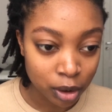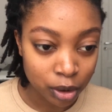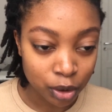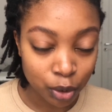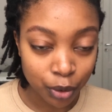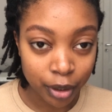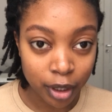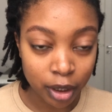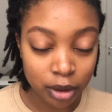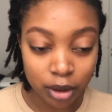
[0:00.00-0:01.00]
So
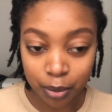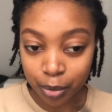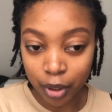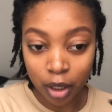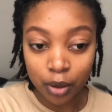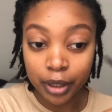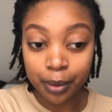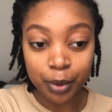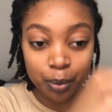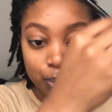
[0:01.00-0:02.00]
that's the brow. Let
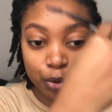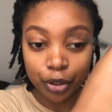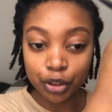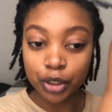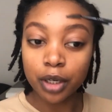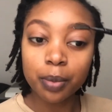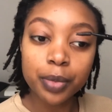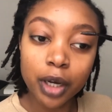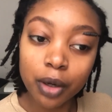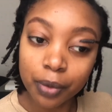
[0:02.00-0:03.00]
me brush it up
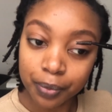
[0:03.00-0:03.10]
now.